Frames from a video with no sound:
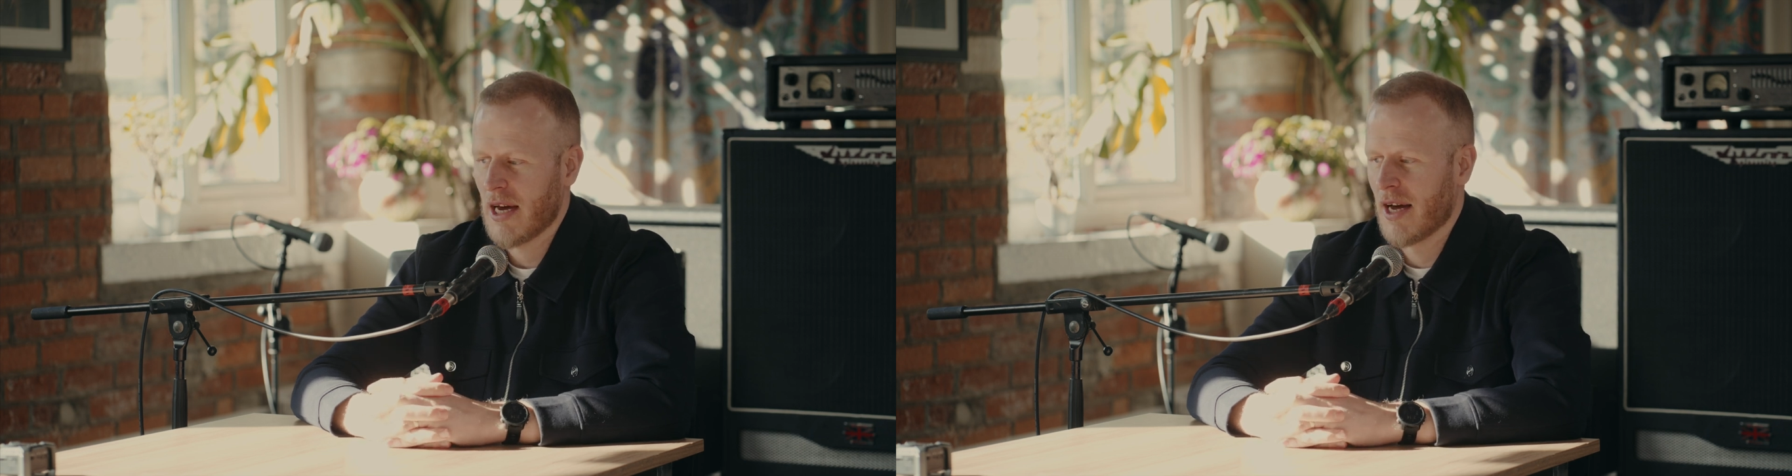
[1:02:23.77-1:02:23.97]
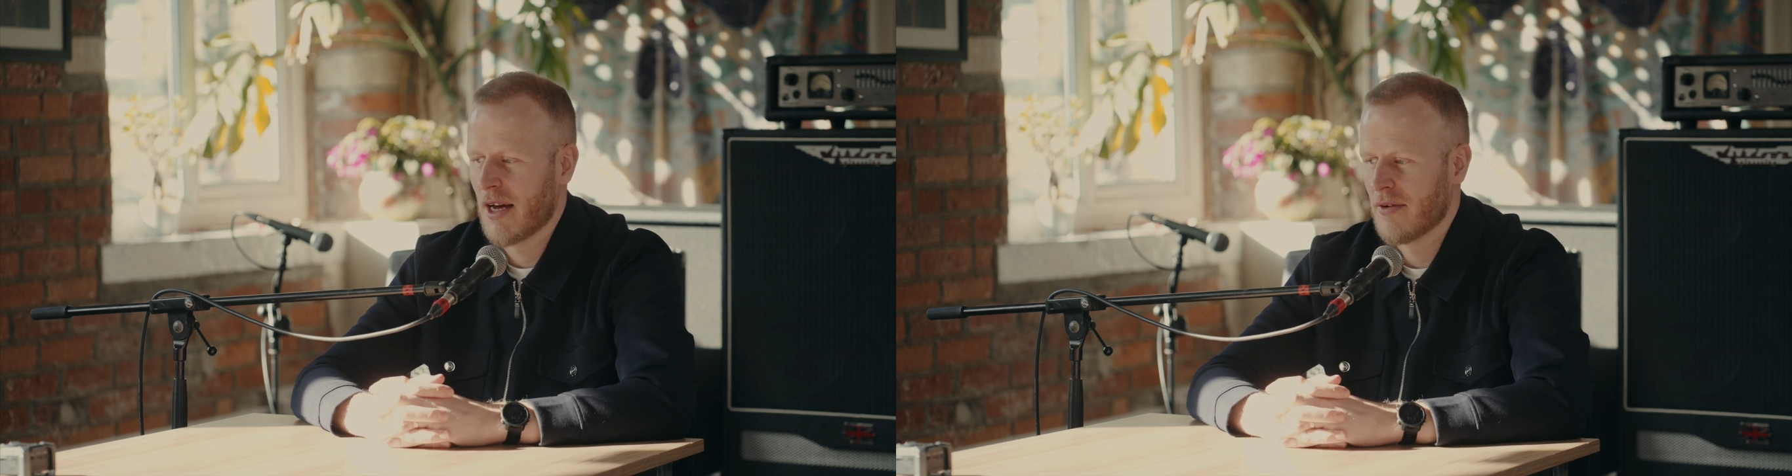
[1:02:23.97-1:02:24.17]

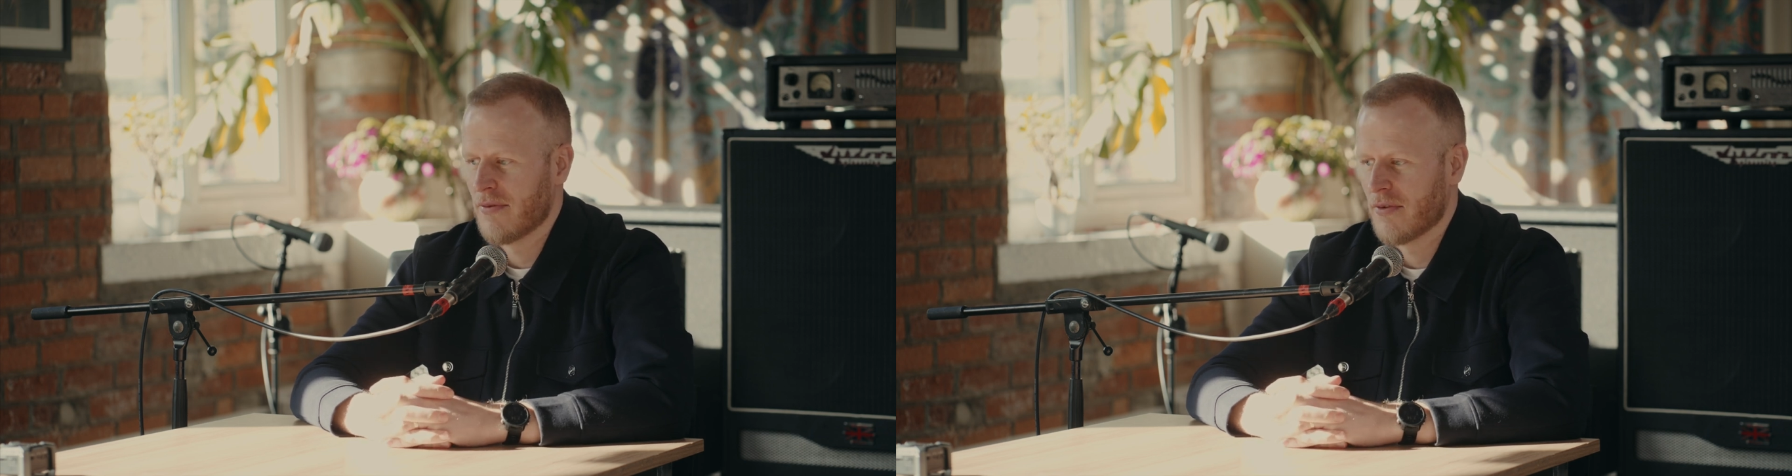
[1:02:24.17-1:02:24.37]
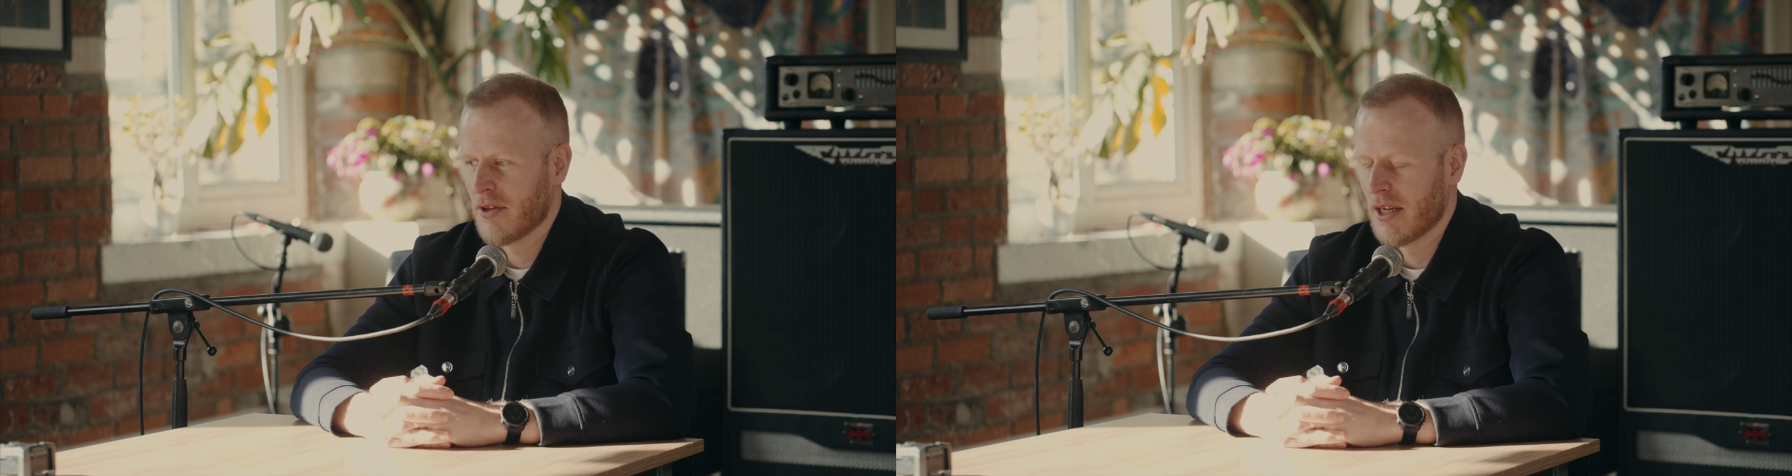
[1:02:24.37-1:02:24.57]
and
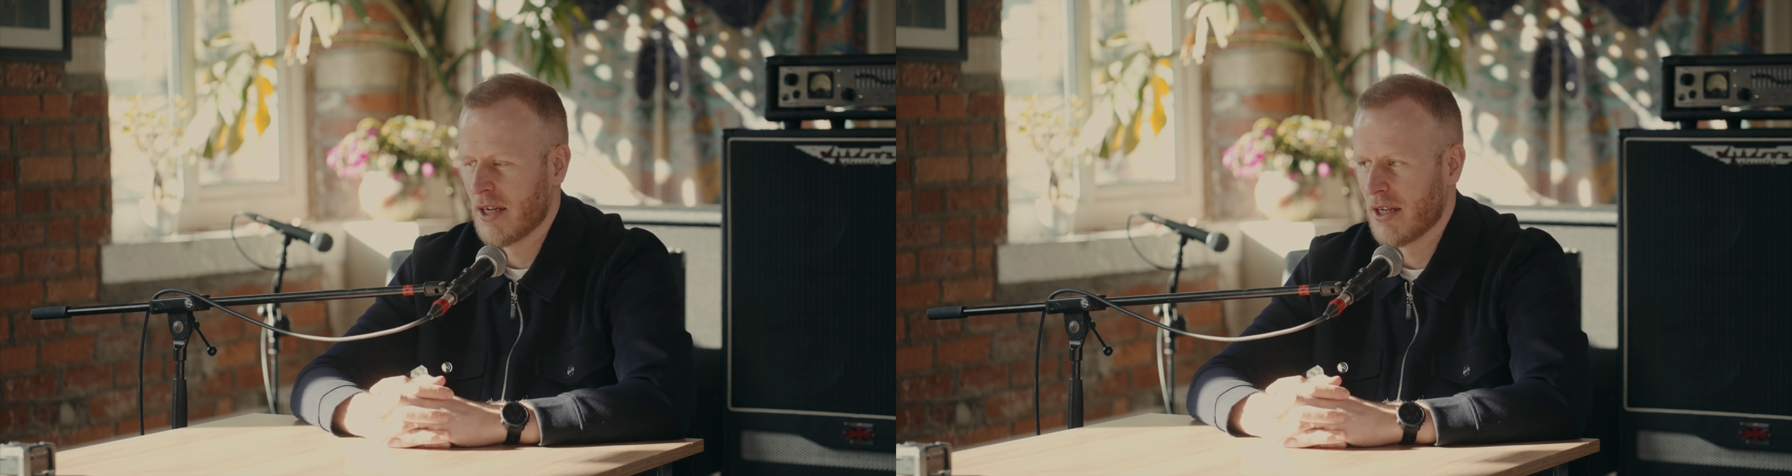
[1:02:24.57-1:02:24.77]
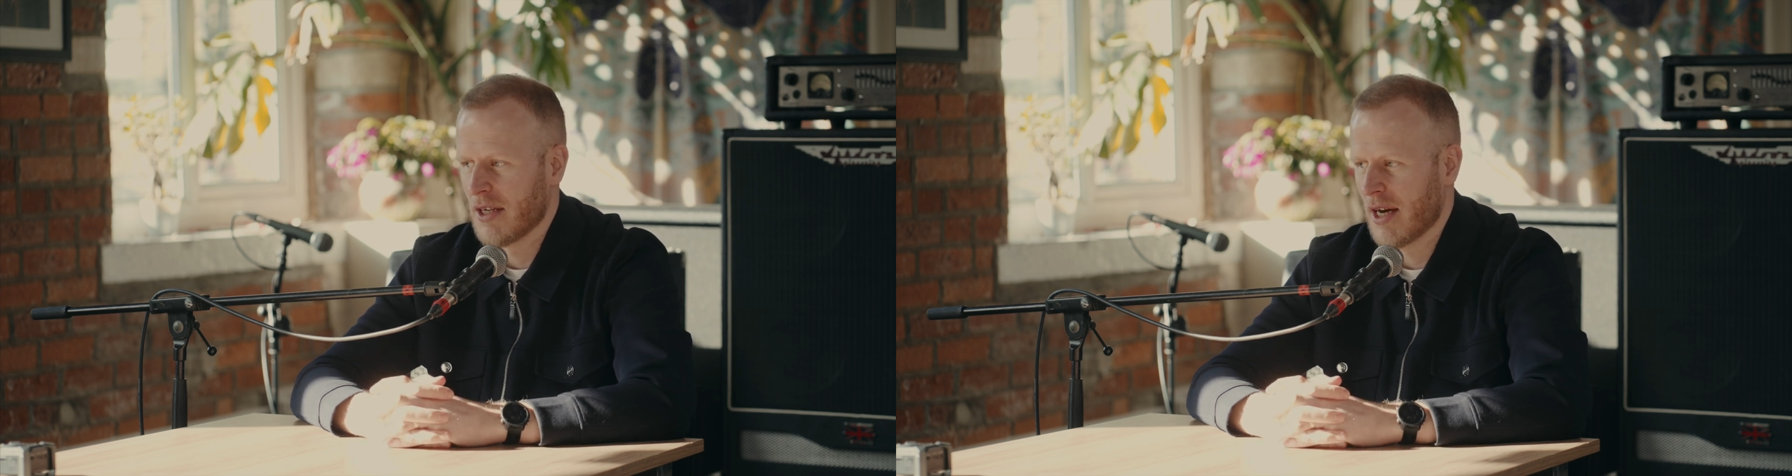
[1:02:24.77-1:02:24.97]
for
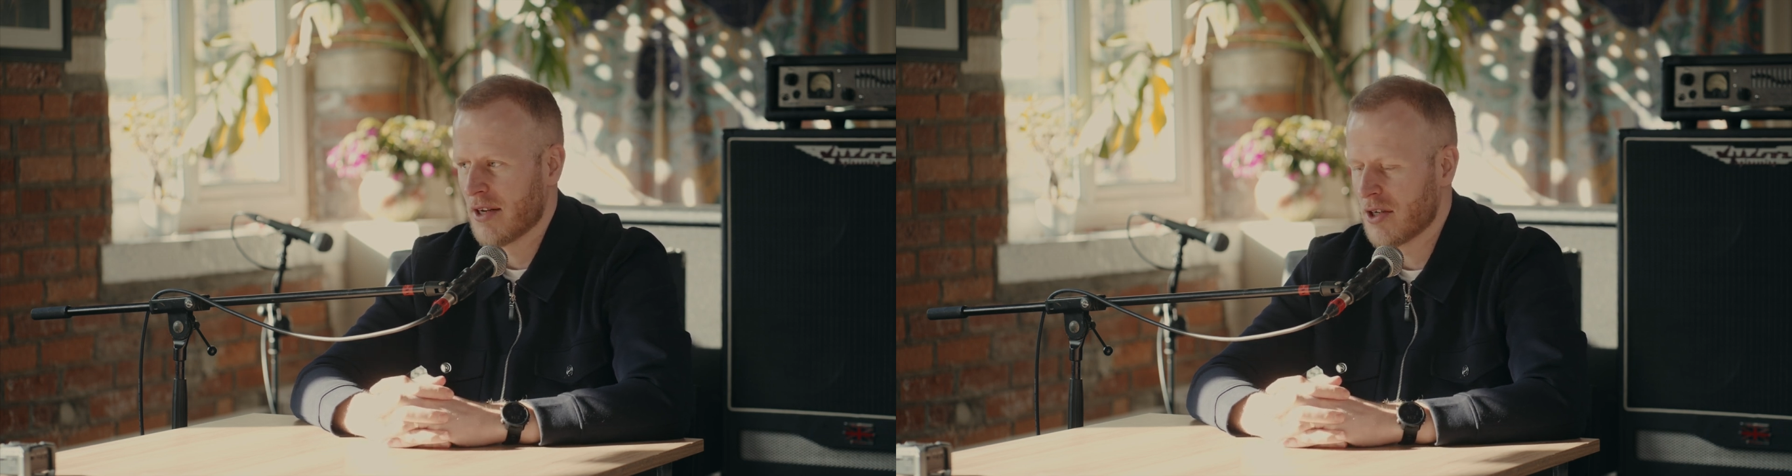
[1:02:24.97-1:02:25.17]
the